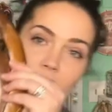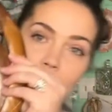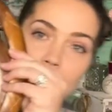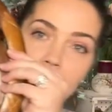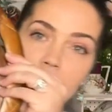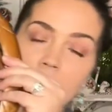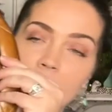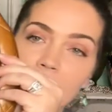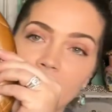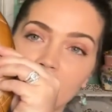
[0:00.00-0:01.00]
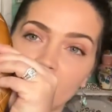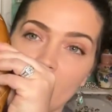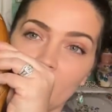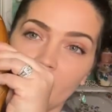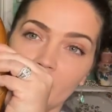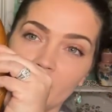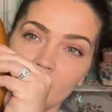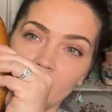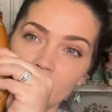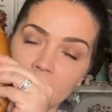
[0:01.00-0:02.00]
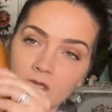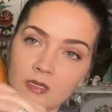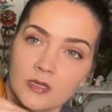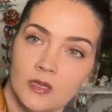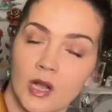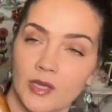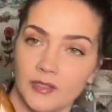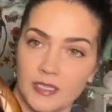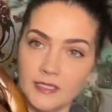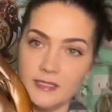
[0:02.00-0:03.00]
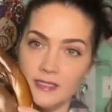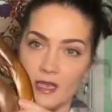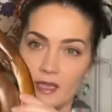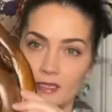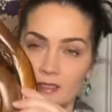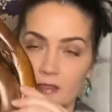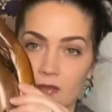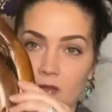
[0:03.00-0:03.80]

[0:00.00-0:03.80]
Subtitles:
a mom and a daughter on the inside.